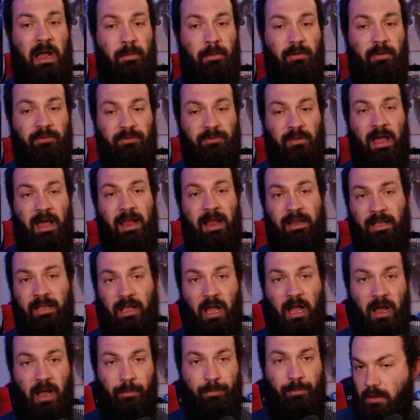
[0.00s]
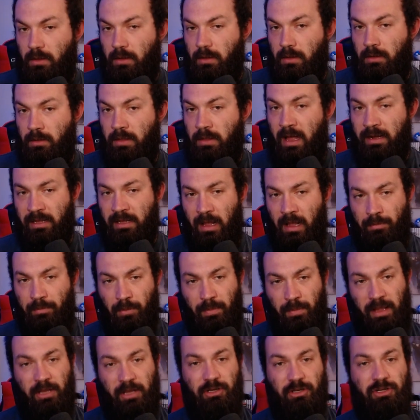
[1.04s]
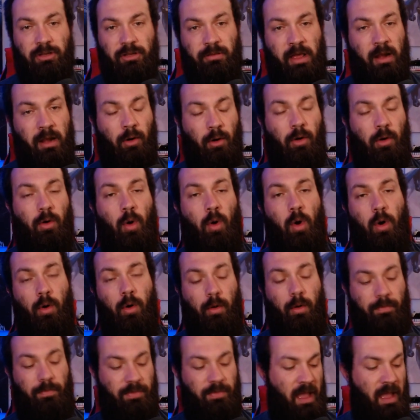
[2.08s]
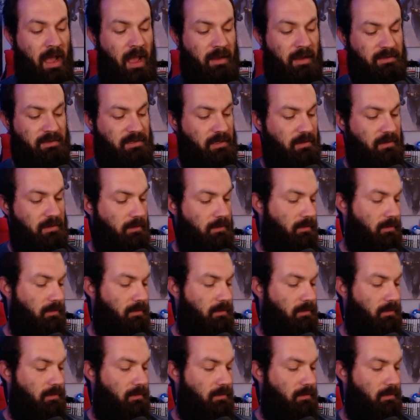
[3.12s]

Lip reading: of lining up and making sure that